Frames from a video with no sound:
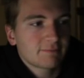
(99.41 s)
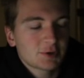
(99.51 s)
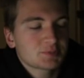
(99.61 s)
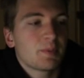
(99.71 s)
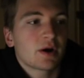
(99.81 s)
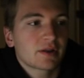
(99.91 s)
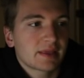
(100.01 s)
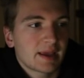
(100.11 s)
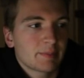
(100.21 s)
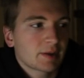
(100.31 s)
first part of
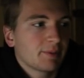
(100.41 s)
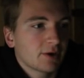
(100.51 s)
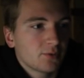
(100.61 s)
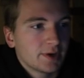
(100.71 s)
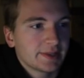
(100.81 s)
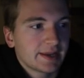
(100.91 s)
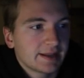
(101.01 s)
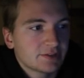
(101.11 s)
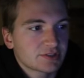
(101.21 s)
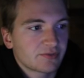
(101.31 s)
the epic, part one that
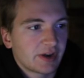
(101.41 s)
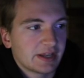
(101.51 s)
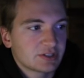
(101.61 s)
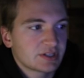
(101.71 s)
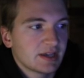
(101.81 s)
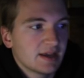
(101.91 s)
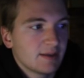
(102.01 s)
I just finished